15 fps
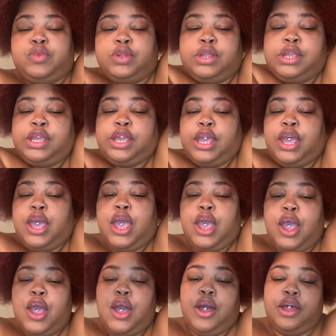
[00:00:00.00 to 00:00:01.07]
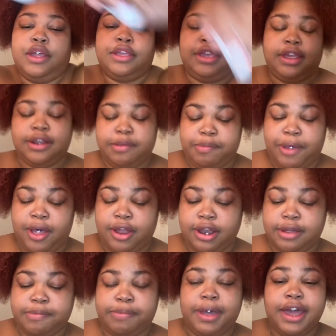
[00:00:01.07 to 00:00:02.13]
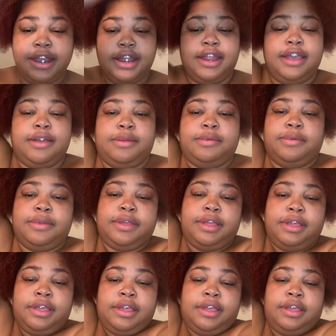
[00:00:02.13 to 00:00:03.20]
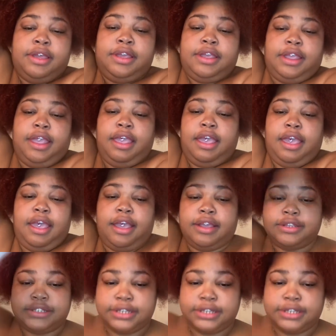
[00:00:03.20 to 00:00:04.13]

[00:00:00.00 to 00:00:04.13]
Yeah. get up all up under there. Yes.